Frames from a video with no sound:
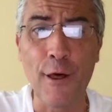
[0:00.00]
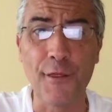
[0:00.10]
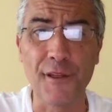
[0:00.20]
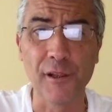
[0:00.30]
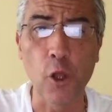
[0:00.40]

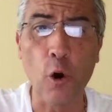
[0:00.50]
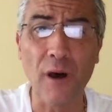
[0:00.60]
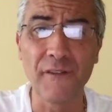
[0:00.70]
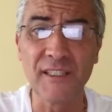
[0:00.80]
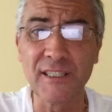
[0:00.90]
The law
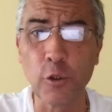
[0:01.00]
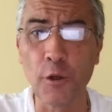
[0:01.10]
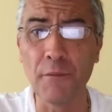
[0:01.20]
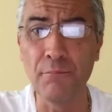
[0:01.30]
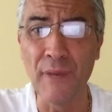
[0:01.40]
of
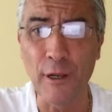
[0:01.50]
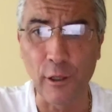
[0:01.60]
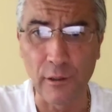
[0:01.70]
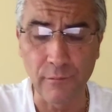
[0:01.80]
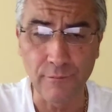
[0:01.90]
excluded
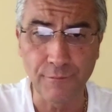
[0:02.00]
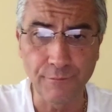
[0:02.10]
middle